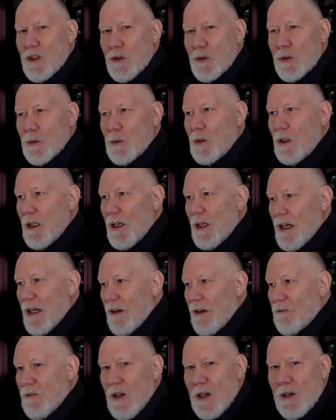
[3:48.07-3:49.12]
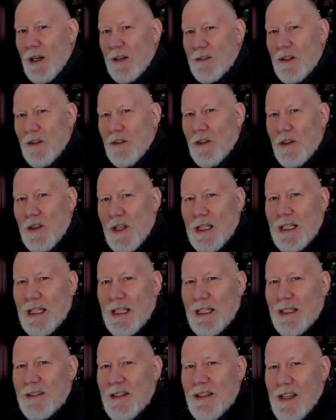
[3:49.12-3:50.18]
to uh, figure out the
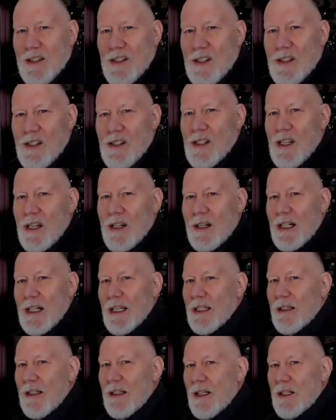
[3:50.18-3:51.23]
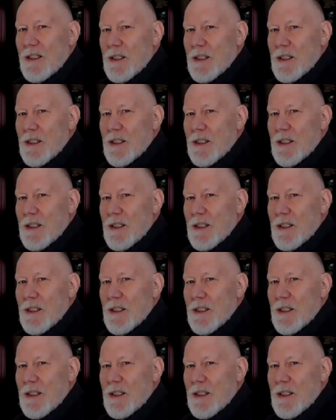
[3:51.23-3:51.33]
thinking necessary